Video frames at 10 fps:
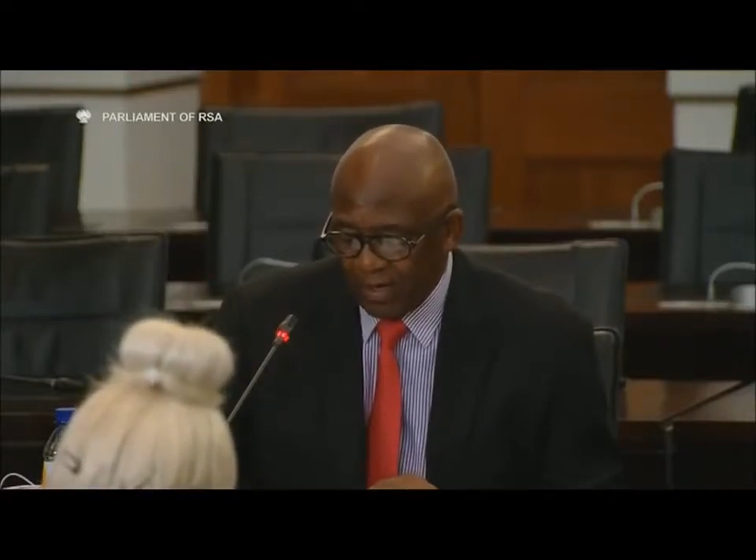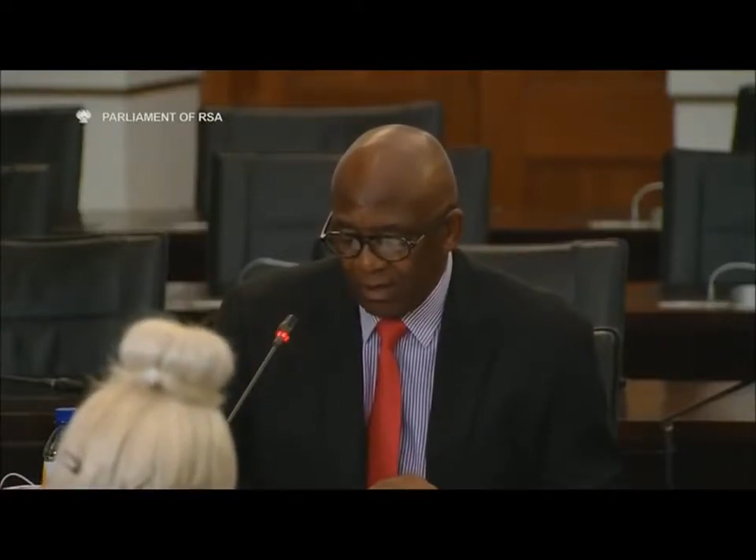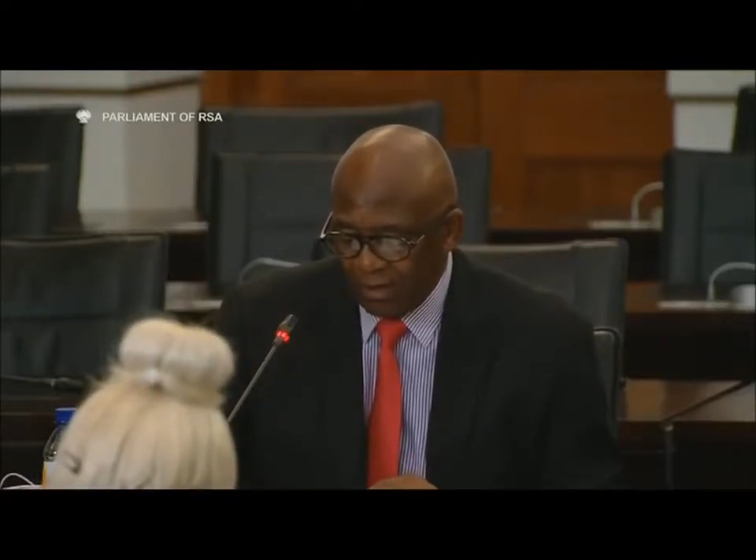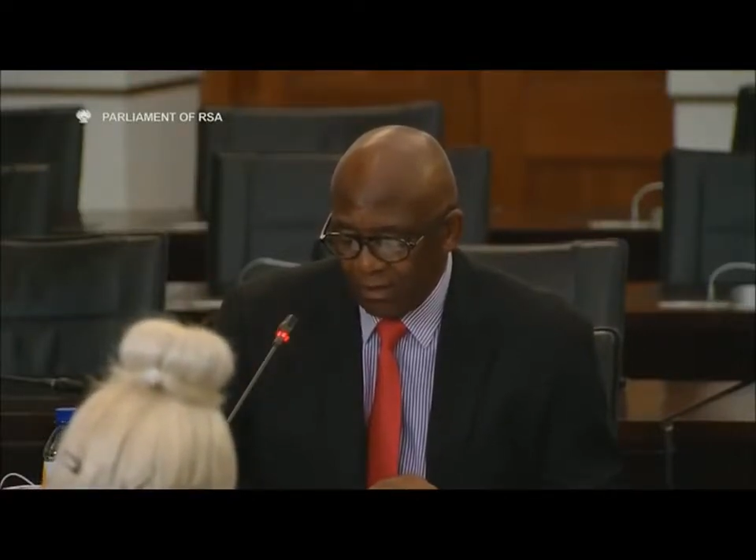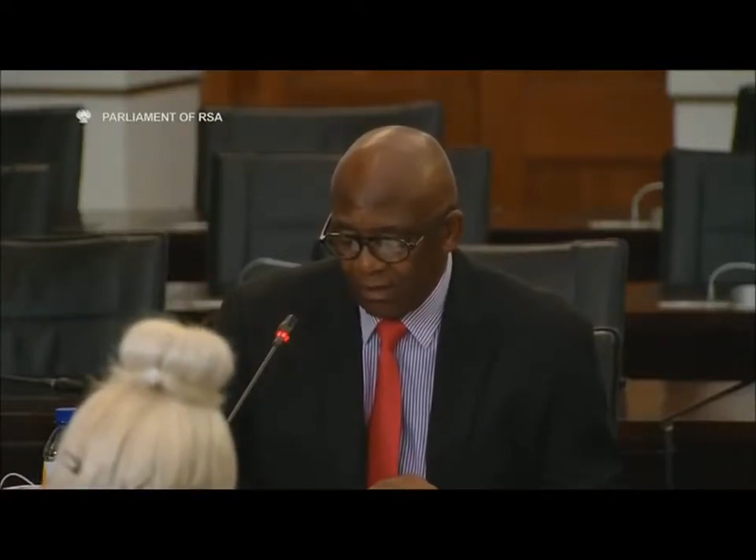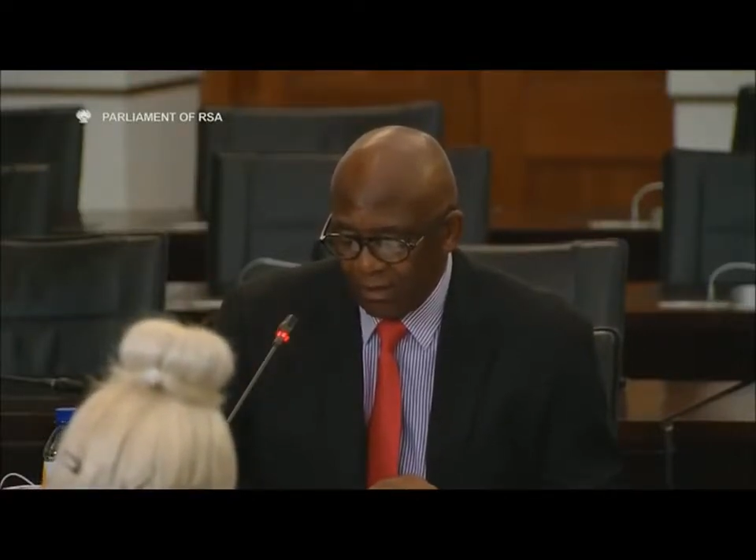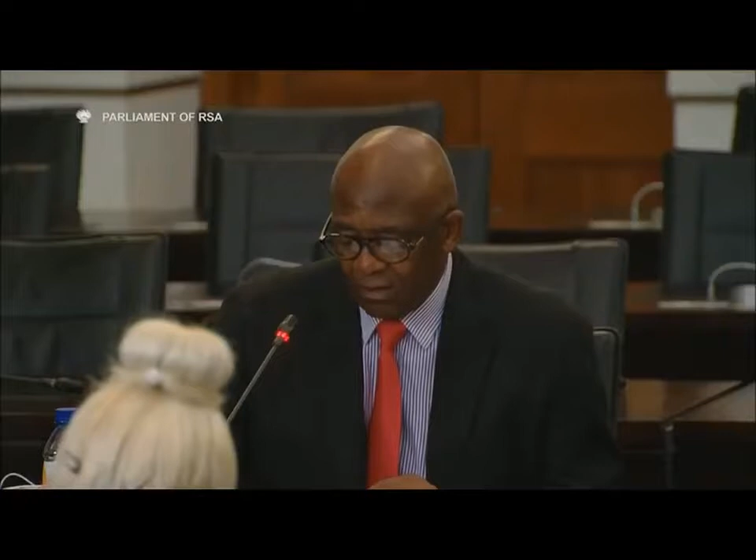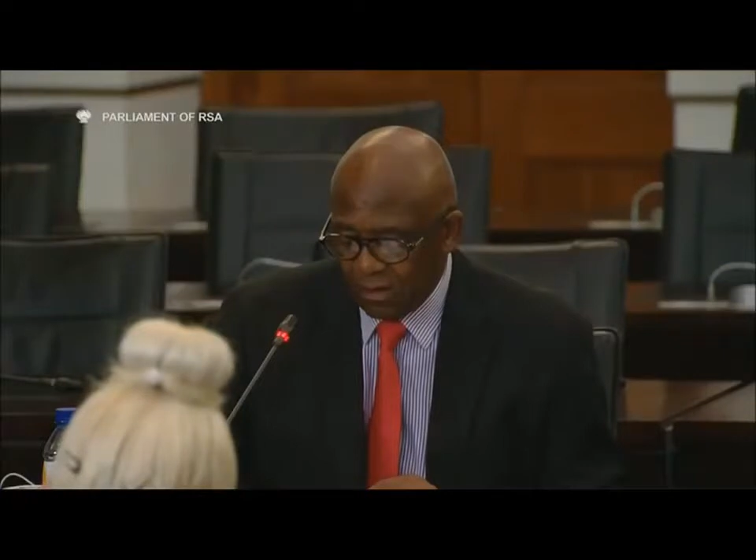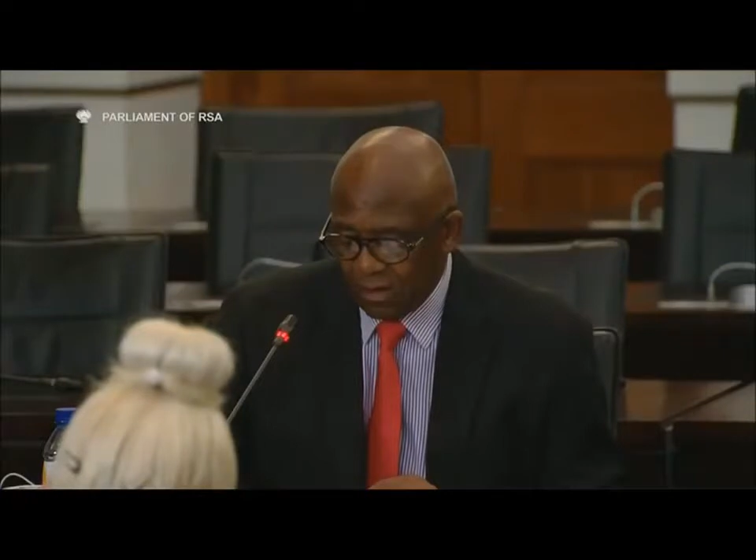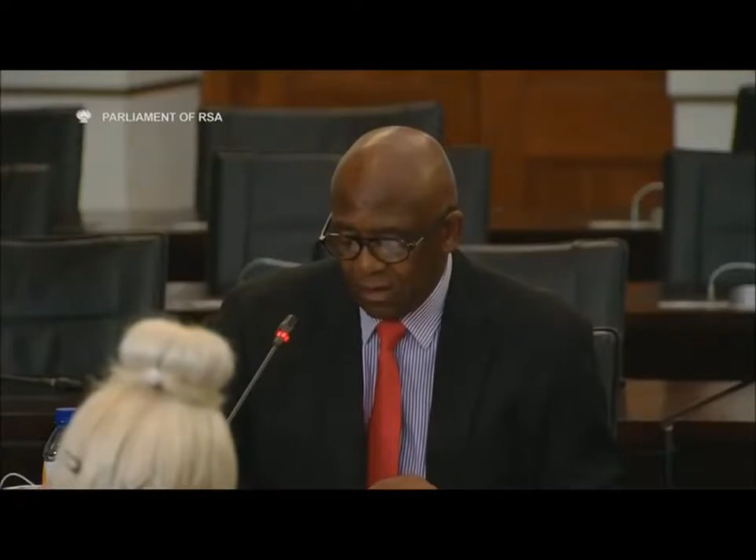
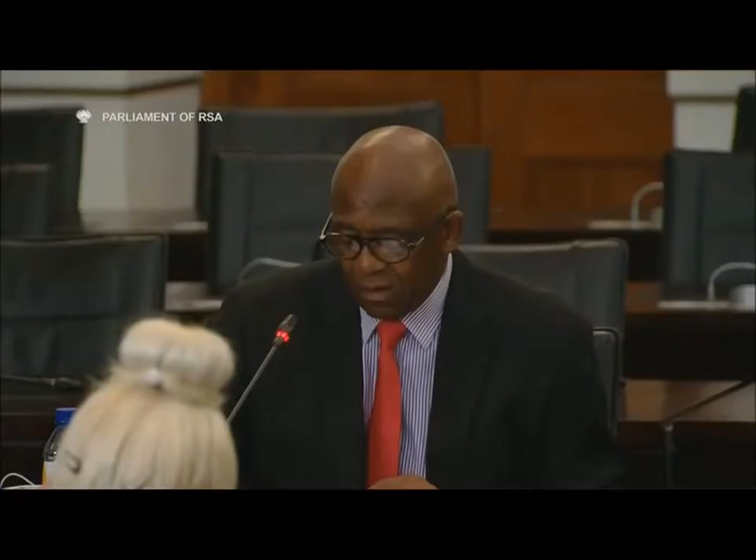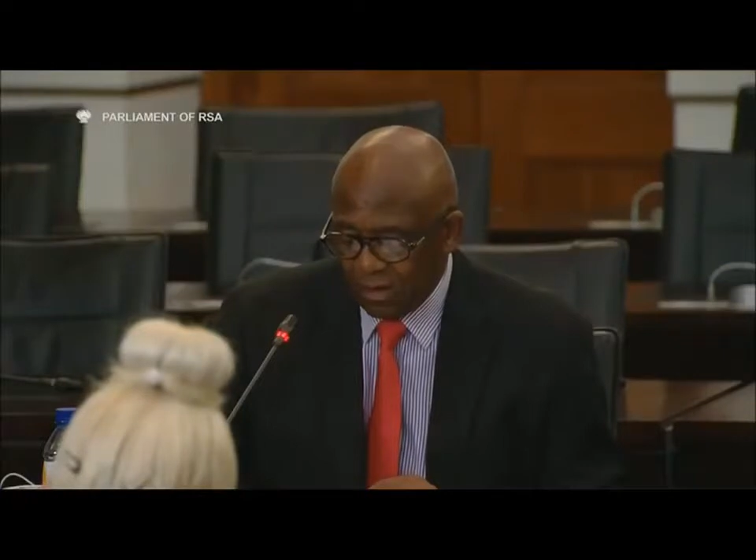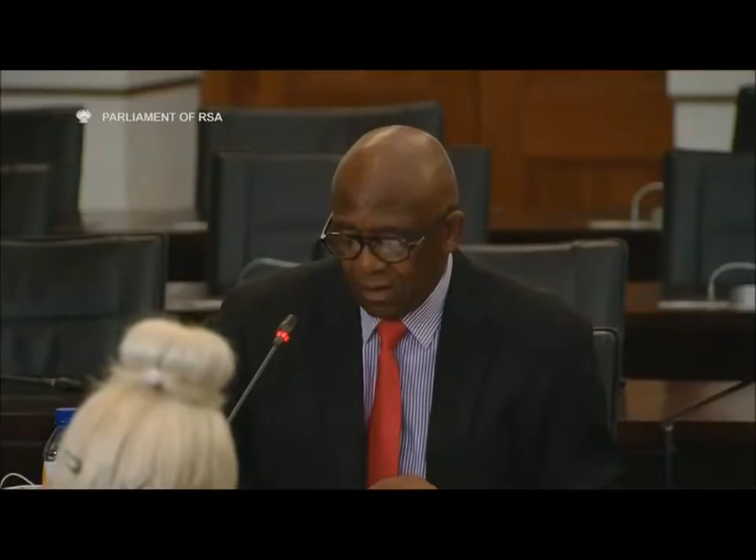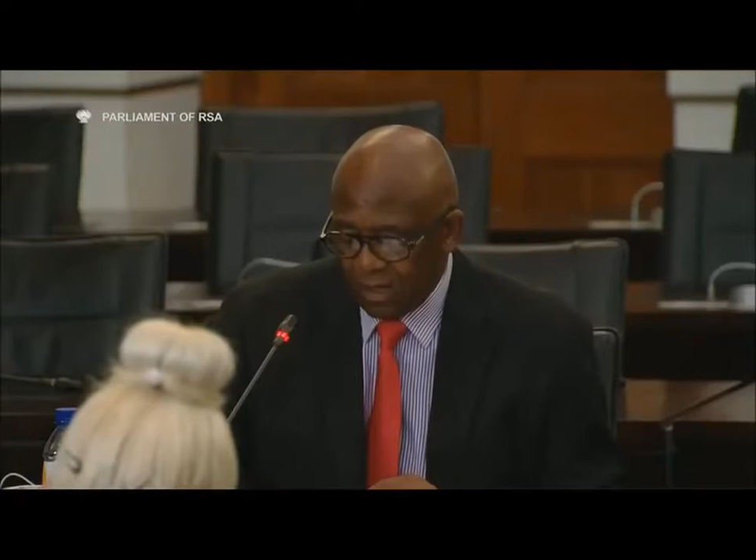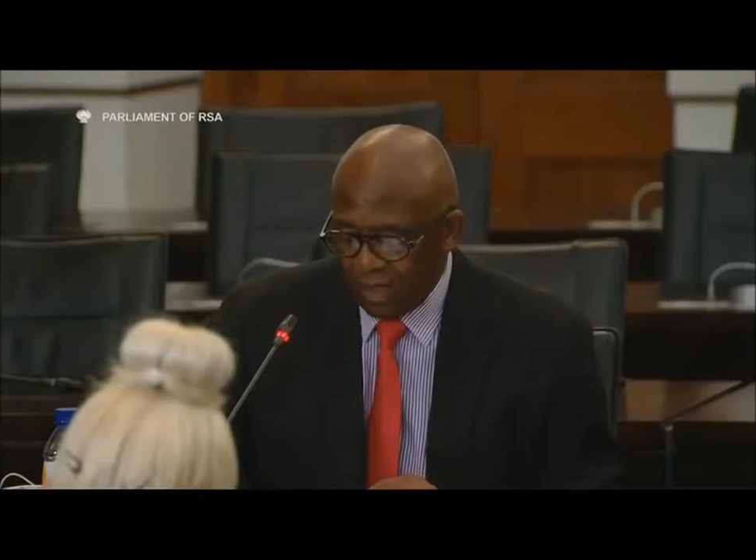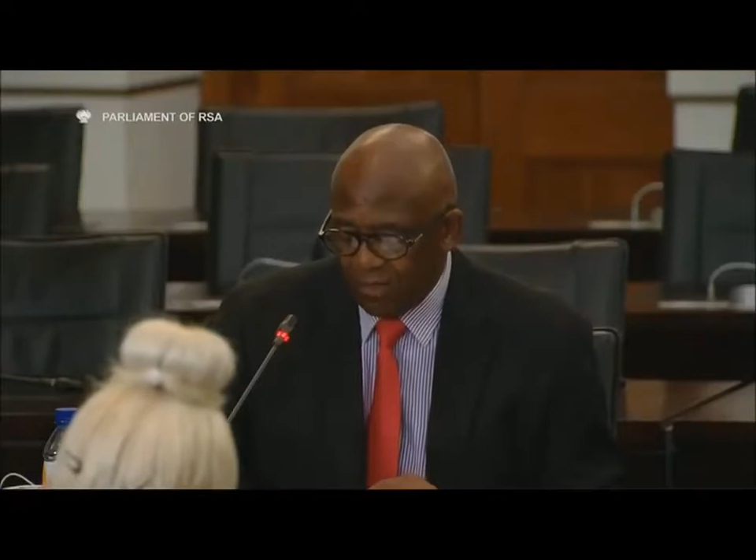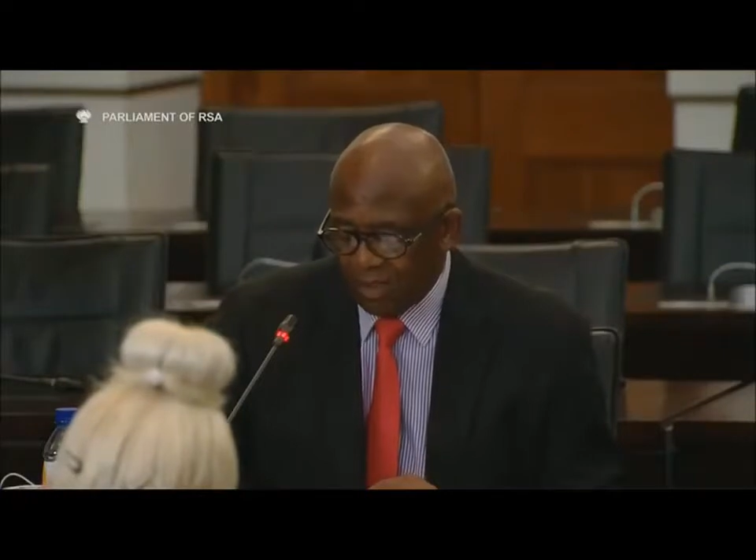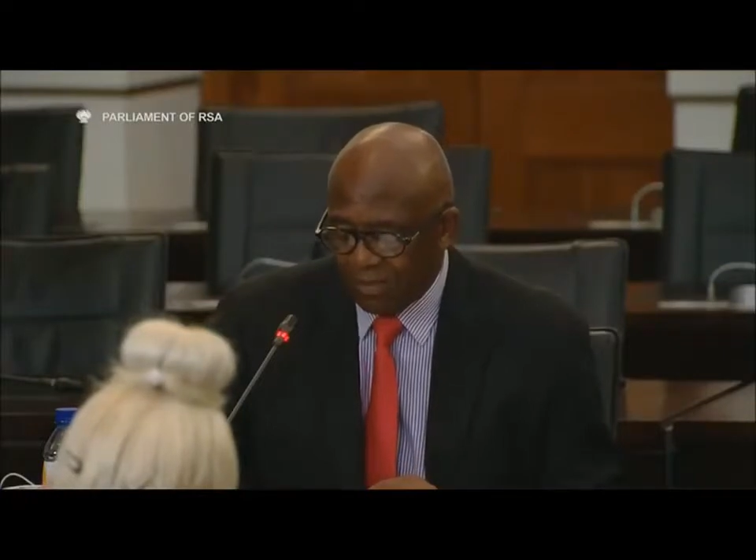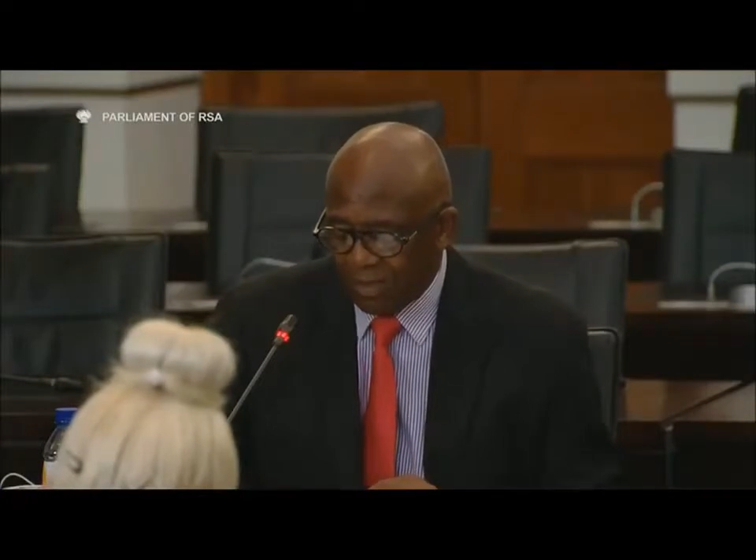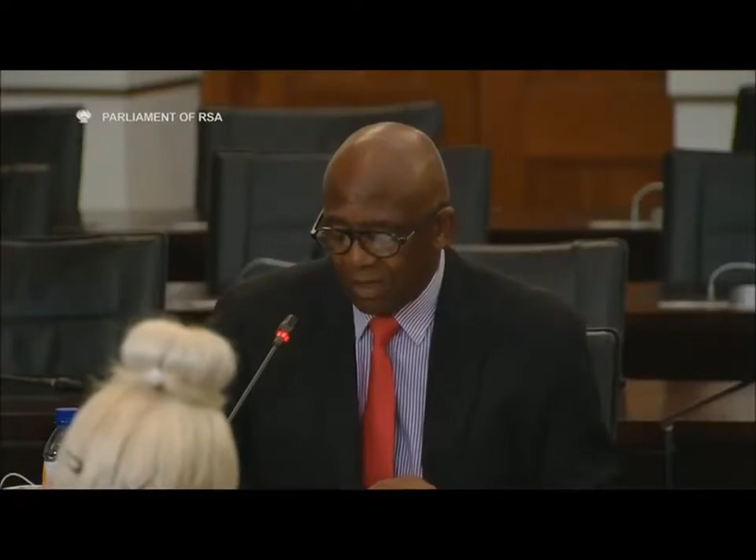findings
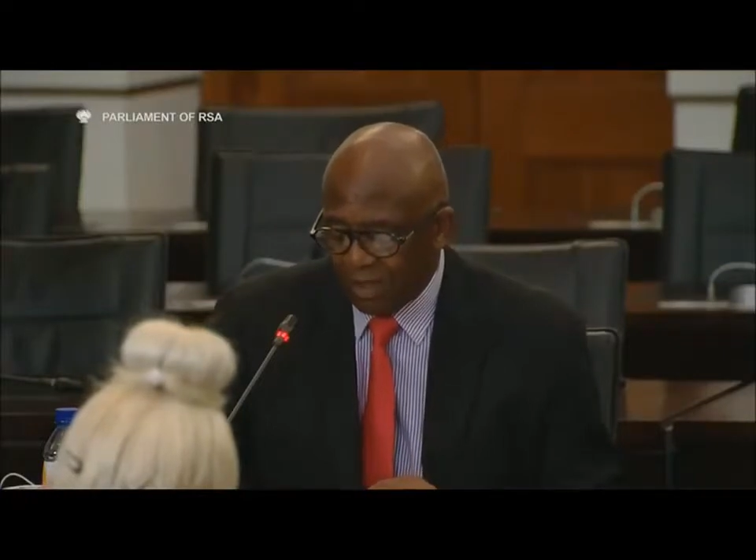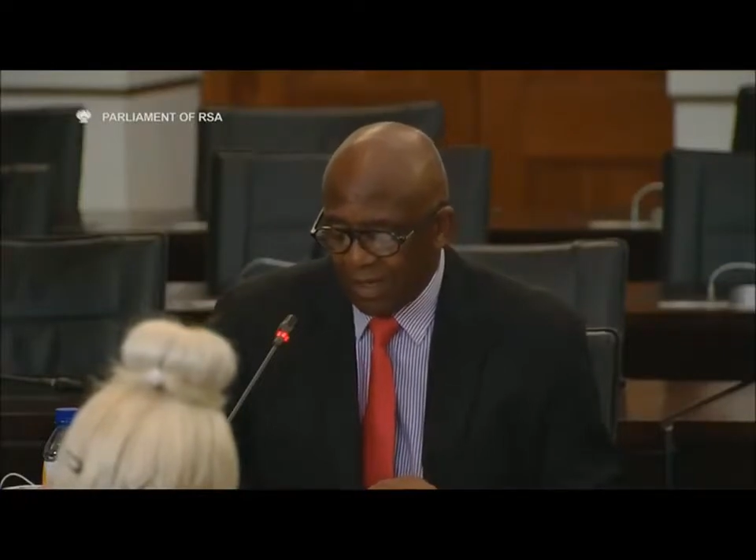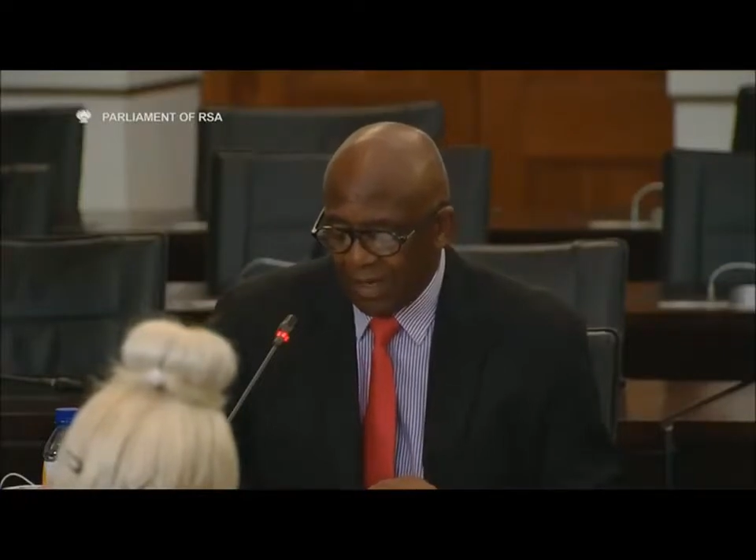that Mr.